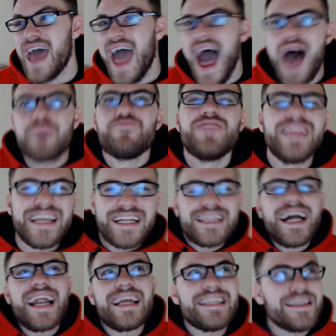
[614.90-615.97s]
I'm really
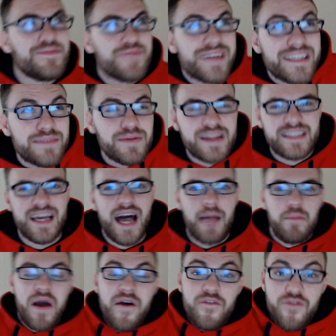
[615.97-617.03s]
glad I didn't waste my
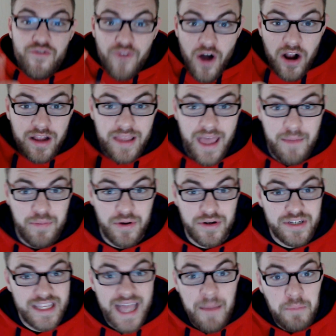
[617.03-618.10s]
time. Fuck that
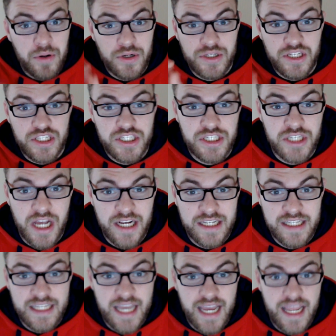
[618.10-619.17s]
person. That person
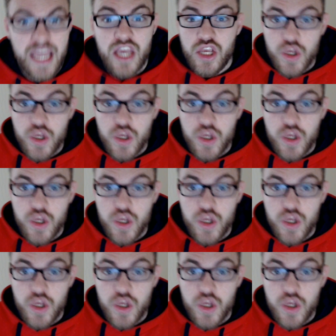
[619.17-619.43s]
sucks dick.